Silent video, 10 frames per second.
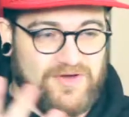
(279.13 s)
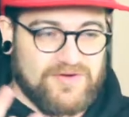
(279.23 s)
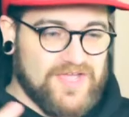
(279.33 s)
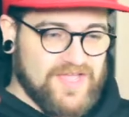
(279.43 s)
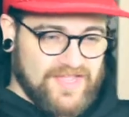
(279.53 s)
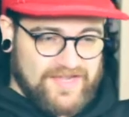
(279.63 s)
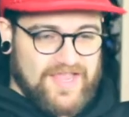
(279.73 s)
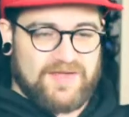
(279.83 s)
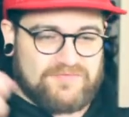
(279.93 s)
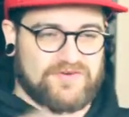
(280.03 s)
though. It
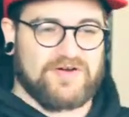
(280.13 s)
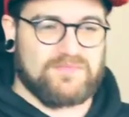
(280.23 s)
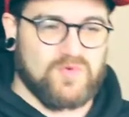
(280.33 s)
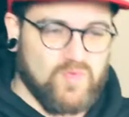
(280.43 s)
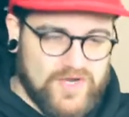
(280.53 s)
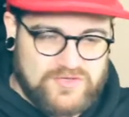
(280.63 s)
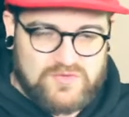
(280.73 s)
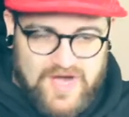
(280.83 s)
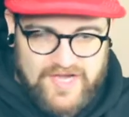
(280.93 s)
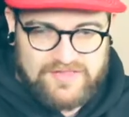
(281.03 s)
came from what
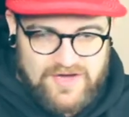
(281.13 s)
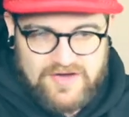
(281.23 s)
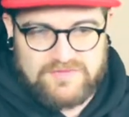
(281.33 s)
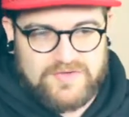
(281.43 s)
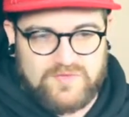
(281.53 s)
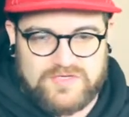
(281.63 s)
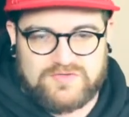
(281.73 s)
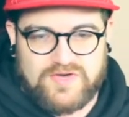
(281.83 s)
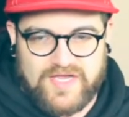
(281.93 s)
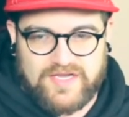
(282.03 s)
do I love and what
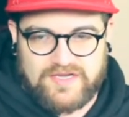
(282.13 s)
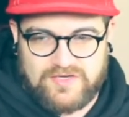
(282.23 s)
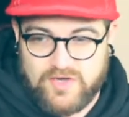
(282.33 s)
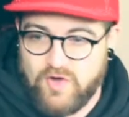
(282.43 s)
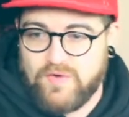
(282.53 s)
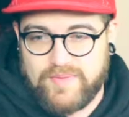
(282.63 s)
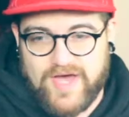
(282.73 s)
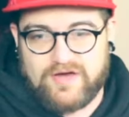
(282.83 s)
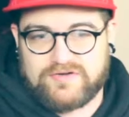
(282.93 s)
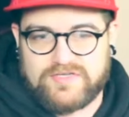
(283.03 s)
do I know
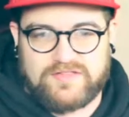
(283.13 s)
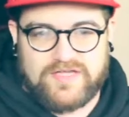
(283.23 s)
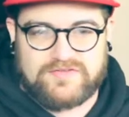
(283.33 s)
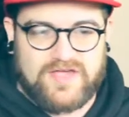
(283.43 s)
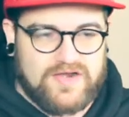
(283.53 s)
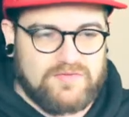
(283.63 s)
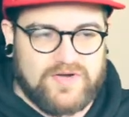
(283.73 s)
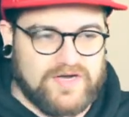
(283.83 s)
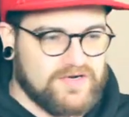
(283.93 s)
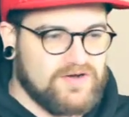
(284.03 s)
about, and that's kind of
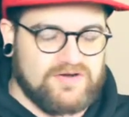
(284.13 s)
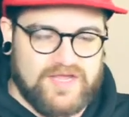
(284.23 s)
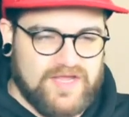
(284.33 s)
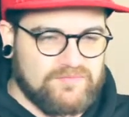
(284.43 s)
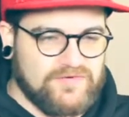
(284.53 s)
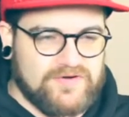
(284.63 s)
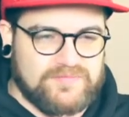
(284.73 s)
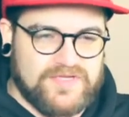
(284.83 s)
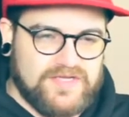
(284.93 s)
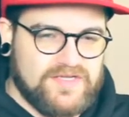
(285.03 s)
where it all came
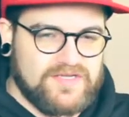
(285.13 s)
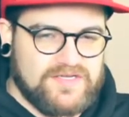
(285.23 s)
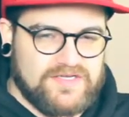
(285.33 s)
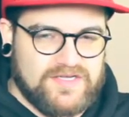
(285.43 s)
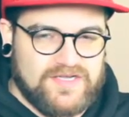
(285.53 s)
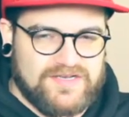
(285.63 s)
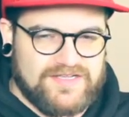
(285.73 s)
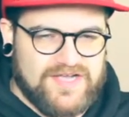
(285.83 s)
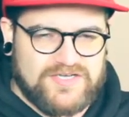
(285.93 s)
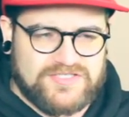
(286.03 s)
from.
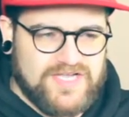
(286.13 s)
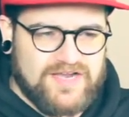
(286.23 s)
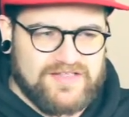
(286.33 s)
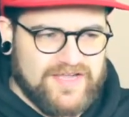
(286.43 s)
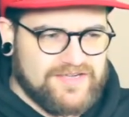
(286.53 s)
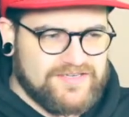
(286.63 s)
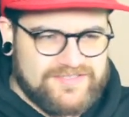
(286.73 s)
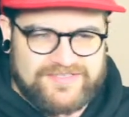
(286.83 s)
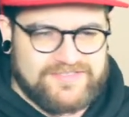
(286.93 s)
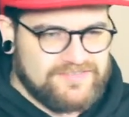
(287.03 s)
And I just kind of
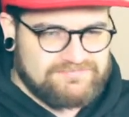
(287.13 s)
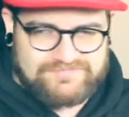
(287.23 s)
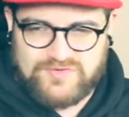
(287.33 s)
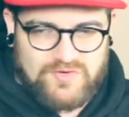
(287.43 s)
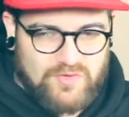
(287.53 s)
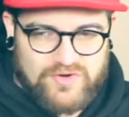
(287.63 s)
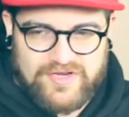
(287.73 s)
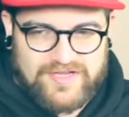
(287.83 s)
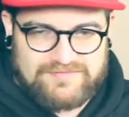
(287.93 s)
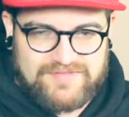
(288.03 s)

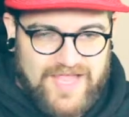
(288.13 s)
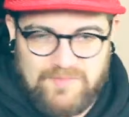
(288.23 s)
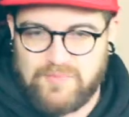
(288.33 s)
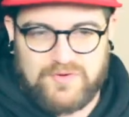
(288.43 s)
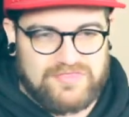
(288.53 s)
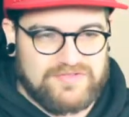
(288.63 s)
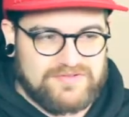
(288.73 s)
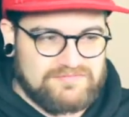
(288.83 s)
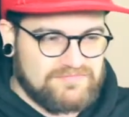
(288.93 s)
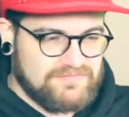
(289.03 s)
recorded it, came up with
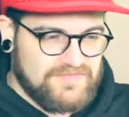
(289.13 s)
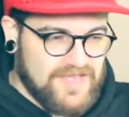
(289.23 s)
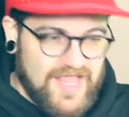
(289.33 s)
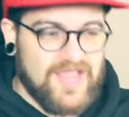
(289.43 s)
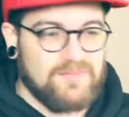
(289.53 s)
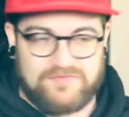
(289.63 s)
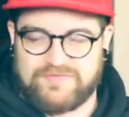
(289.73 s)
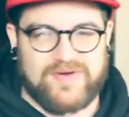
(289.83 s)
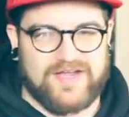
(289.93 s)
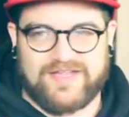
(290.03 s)
the name of
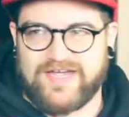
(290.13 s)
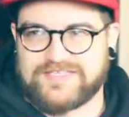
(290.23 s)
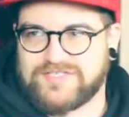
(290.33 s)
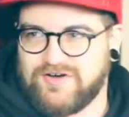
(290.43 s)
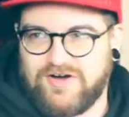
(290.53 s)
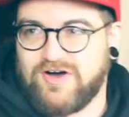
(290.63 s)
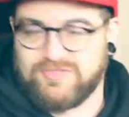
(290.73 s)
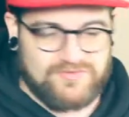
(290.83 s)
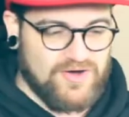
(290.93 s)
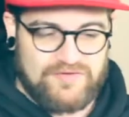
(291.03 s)
the podcast
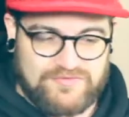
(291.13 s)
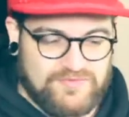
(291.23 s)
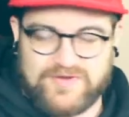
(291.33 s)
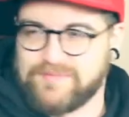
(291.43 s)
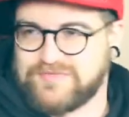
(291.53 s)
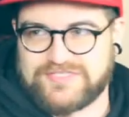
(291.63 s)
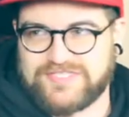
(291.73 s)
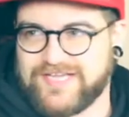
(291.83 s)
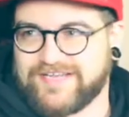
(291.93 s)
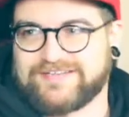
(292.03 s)
off the rip,
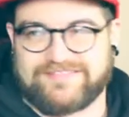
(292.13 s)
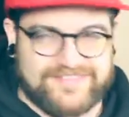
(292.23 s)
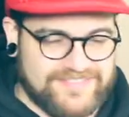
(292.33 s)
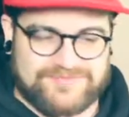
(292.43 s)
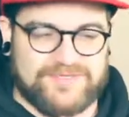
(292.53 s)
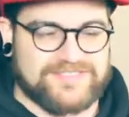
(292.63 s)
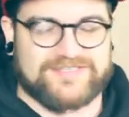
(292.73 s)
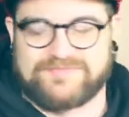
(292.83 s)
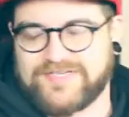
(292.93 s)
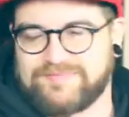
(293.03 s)
just this is what it's
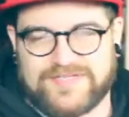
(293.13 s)
going to be. It